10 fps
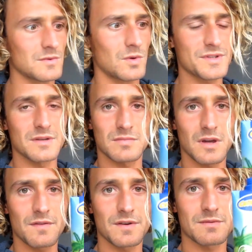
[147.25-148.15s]
Awesome.
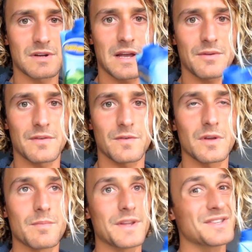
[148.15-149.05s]
Go for it. It's really healthy for
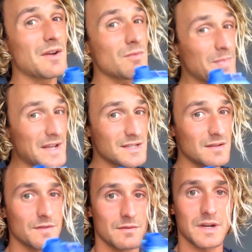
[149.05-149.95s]
you. But don't replace
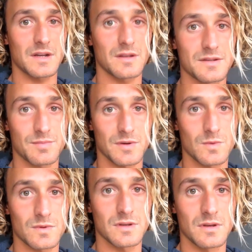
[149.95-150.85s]
it for regular spring
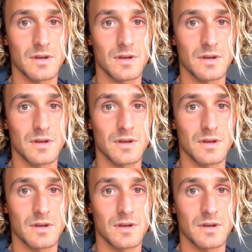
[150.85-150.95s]
water.